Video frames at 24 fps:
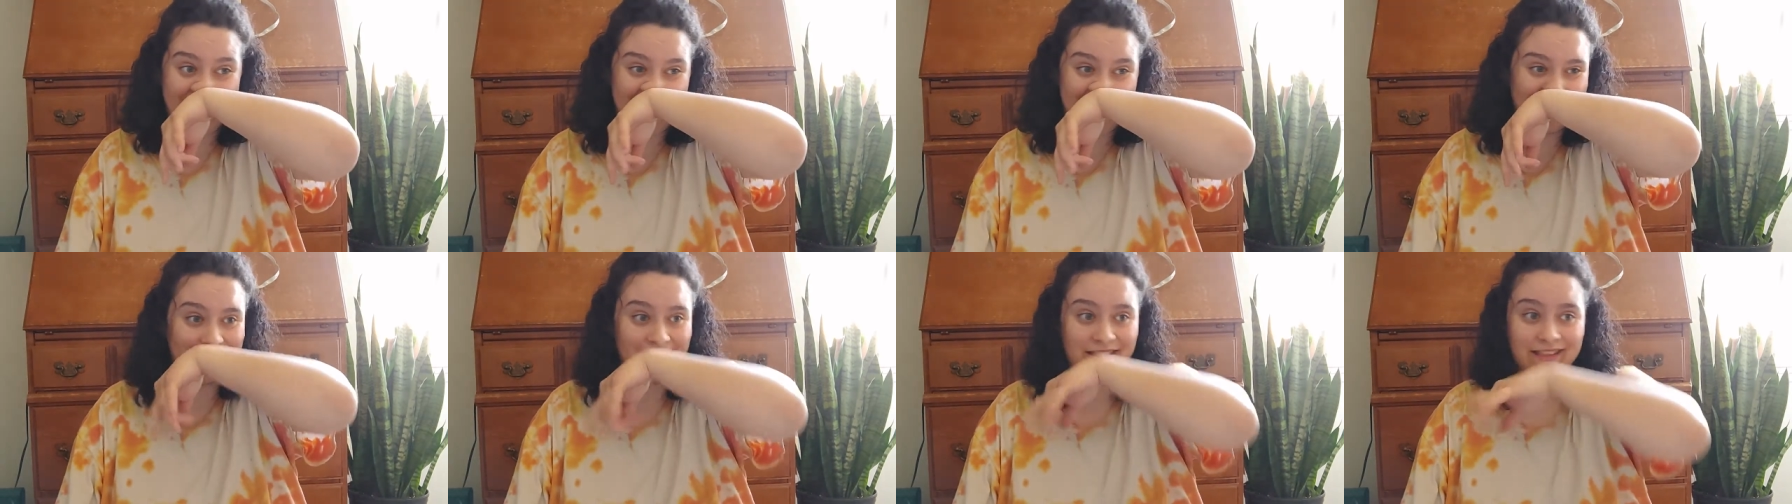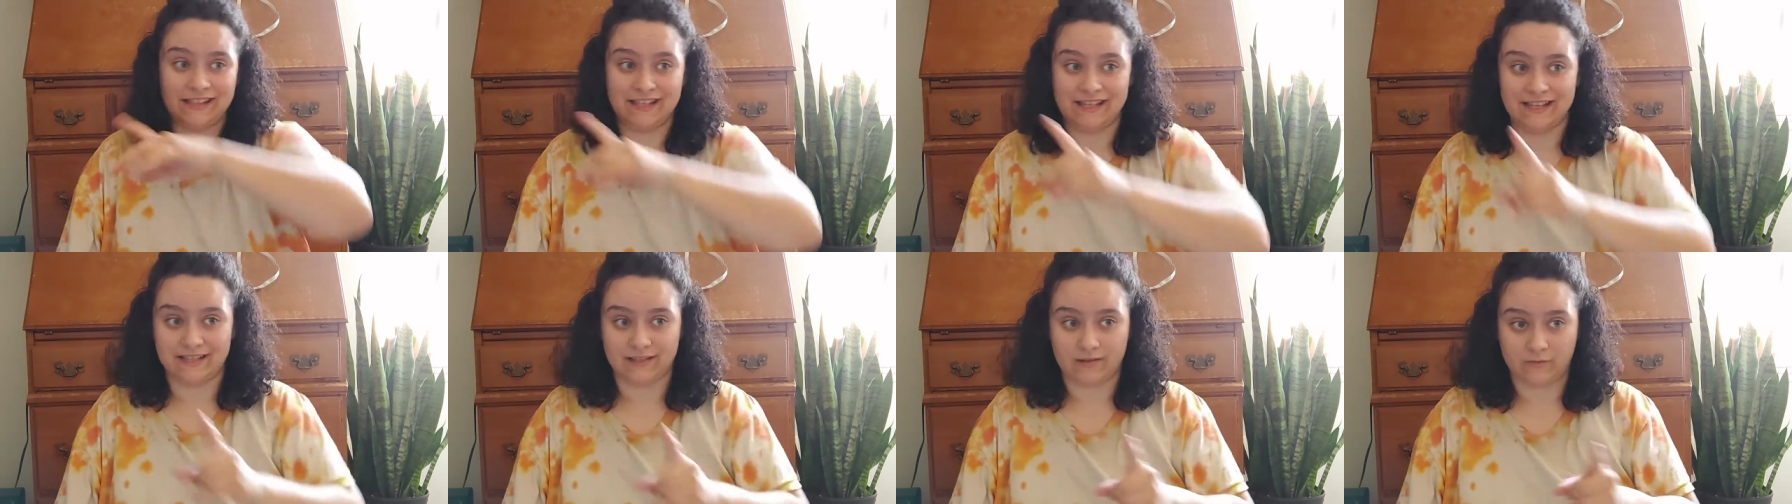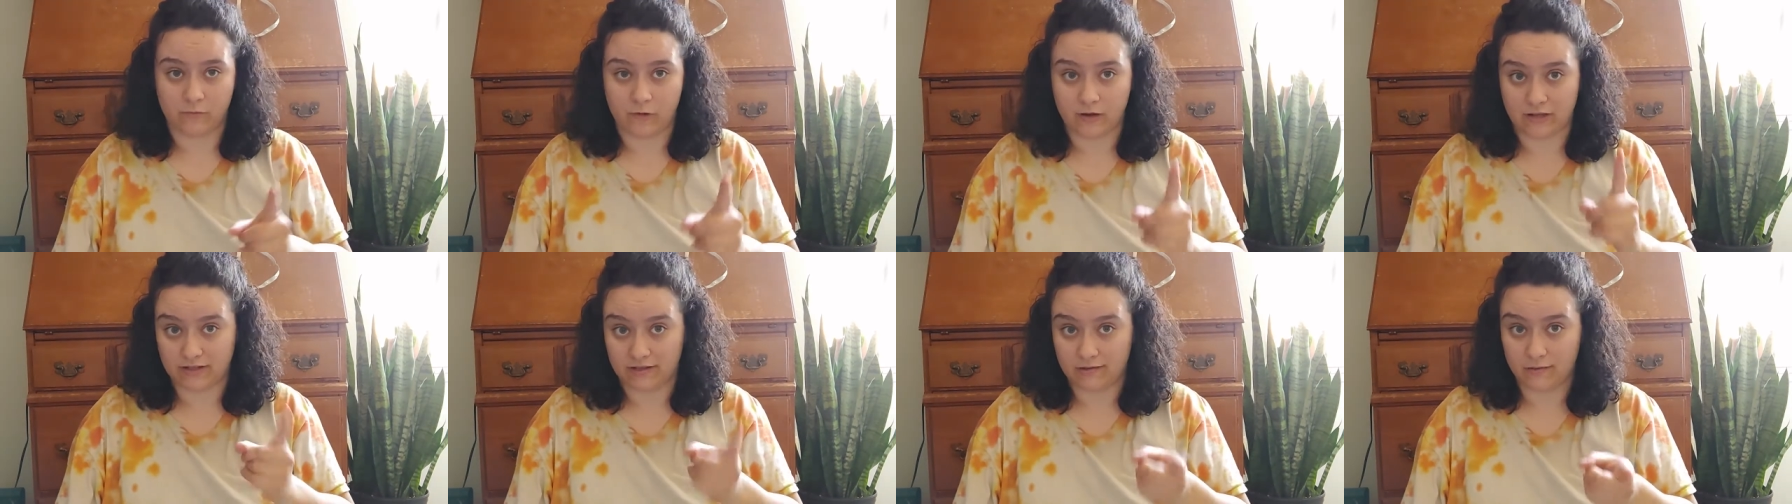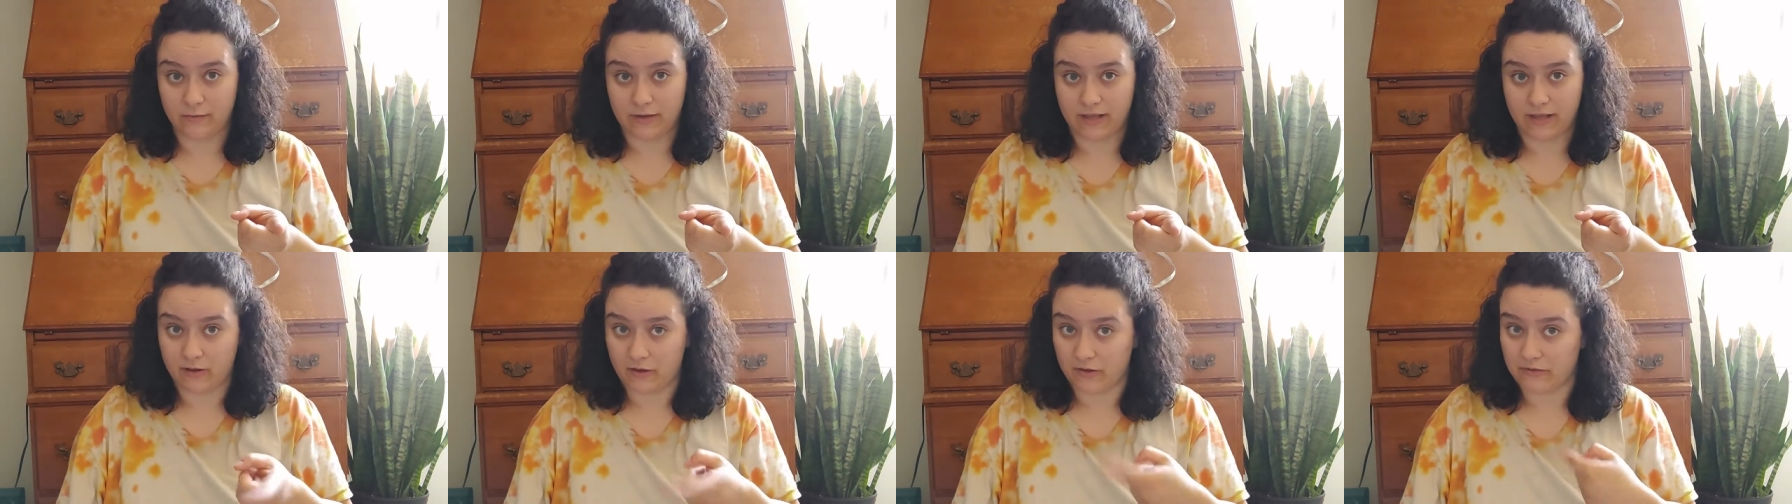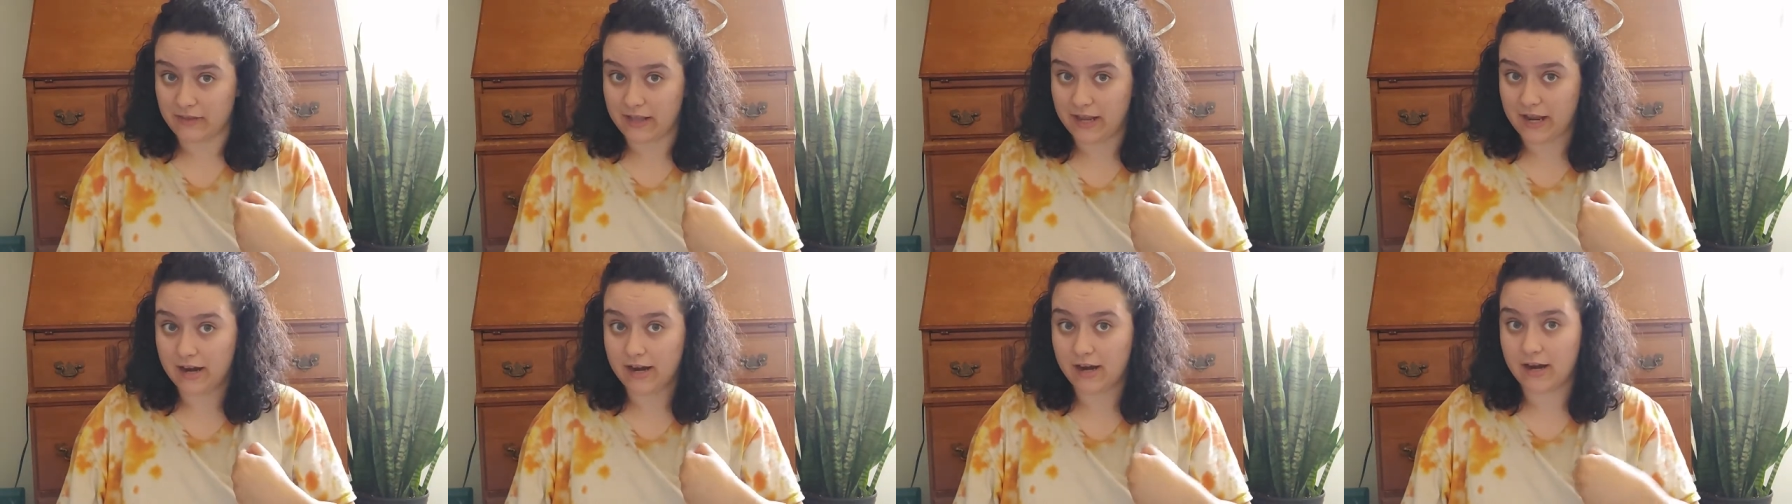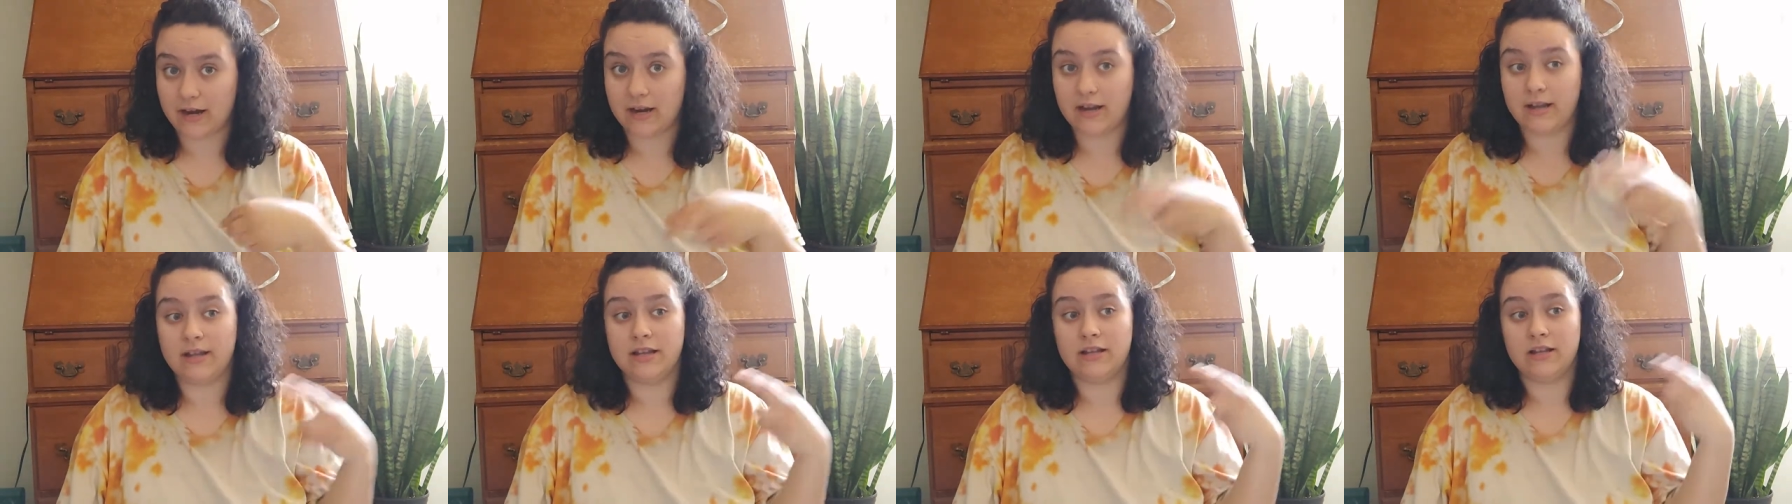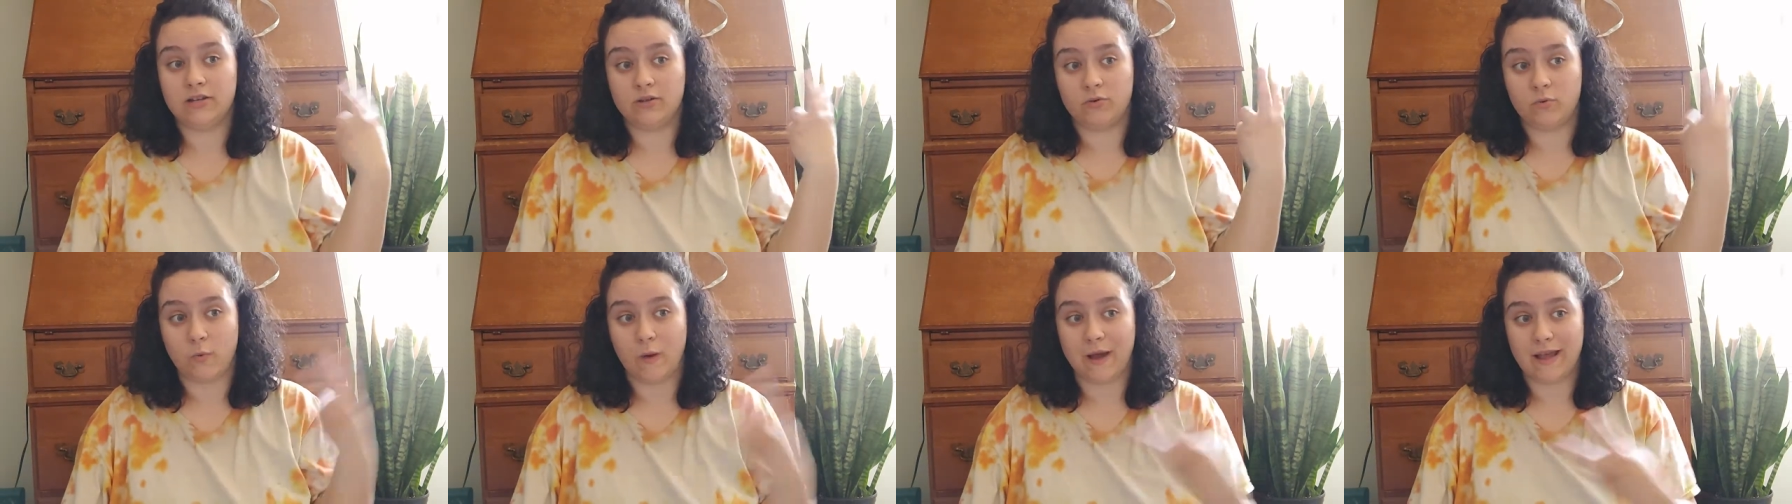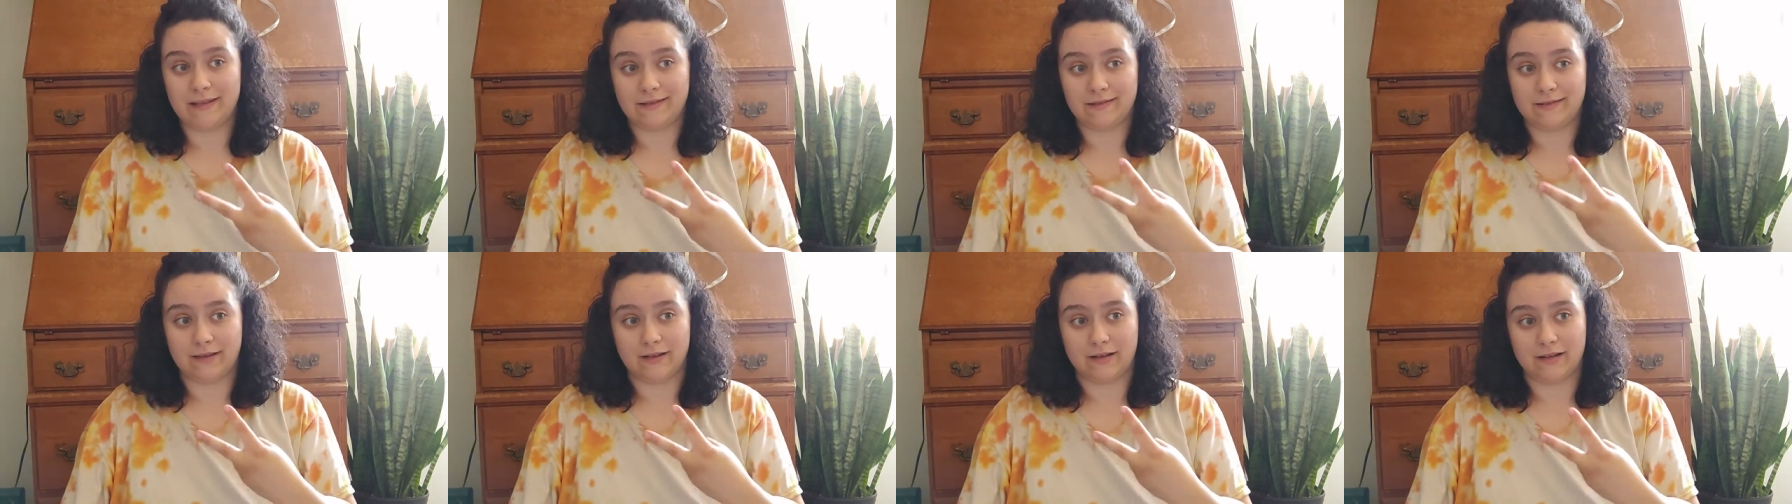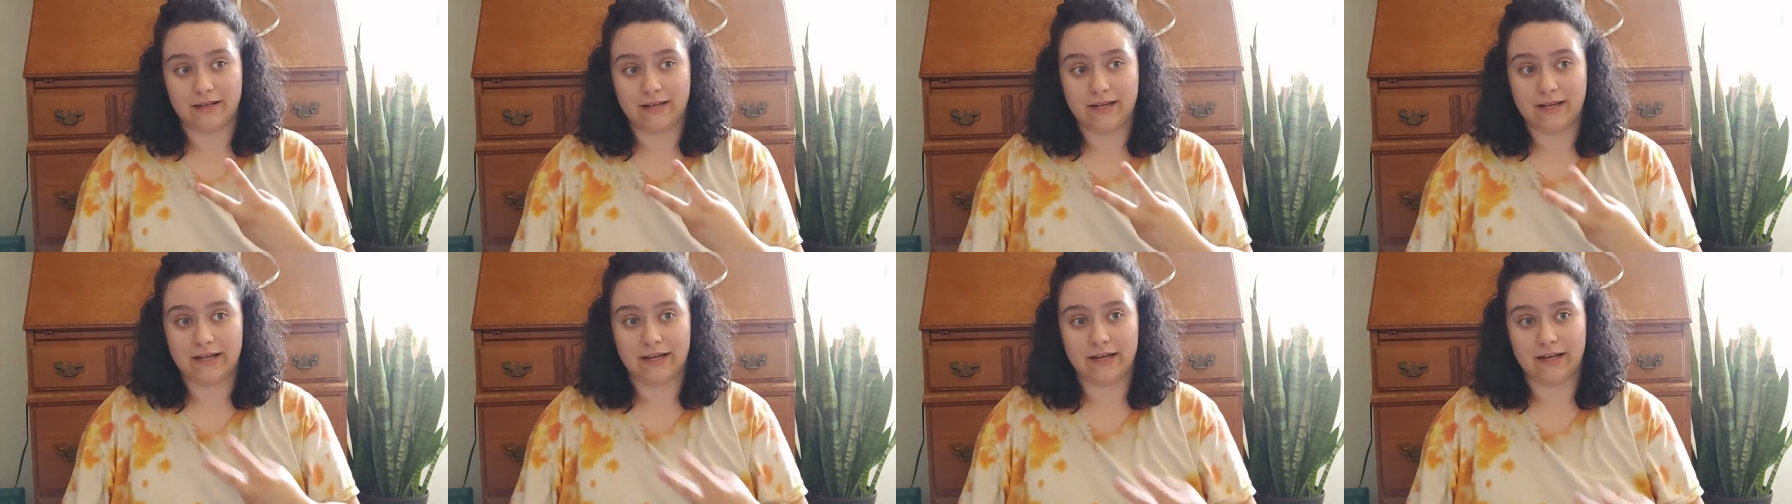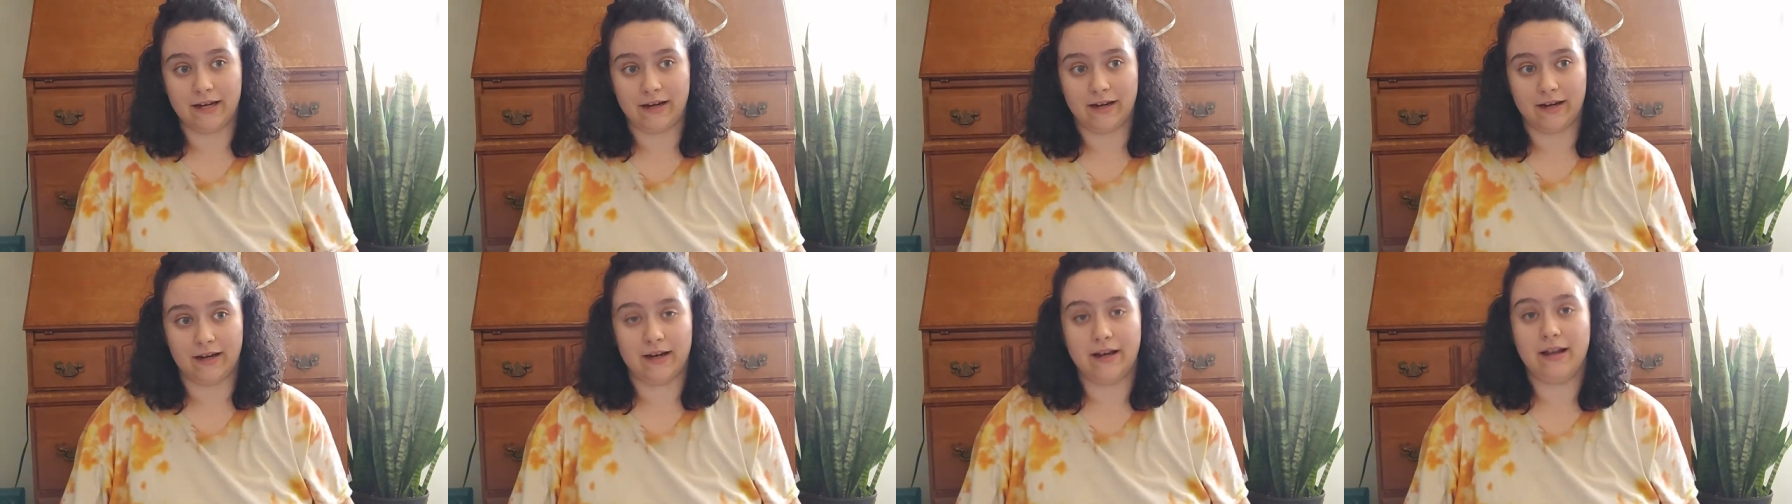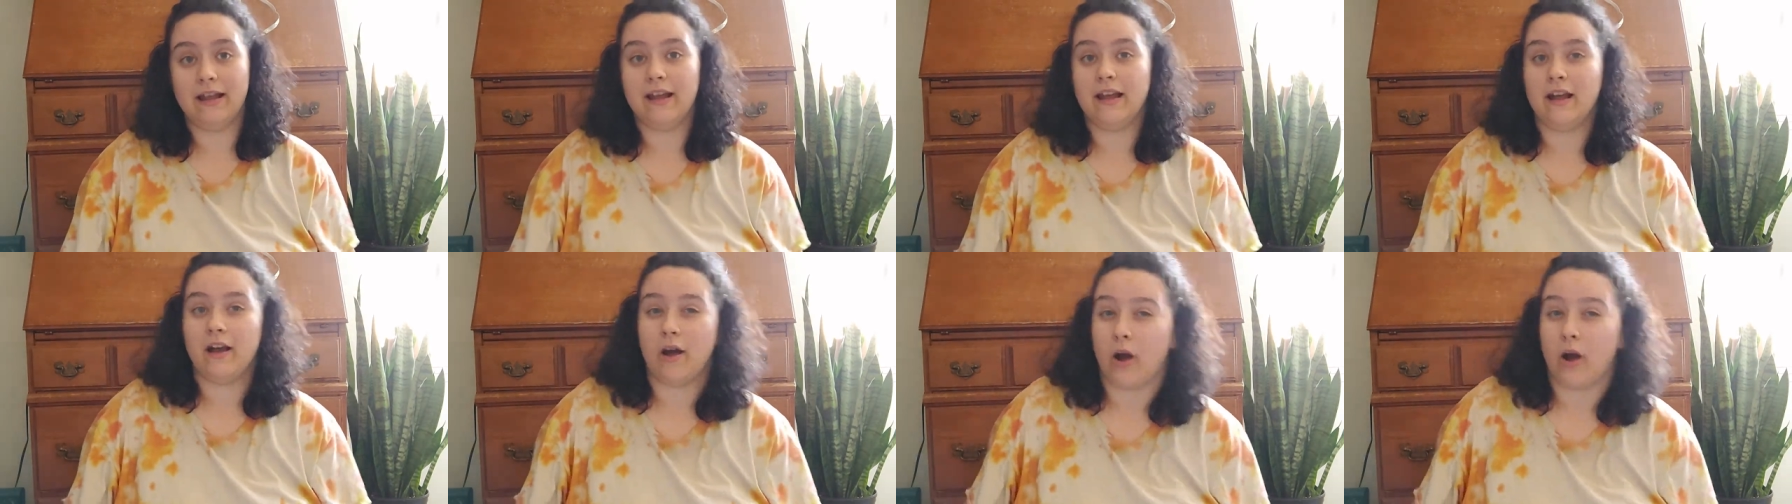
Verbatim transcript: at least once a week on there, twice on here.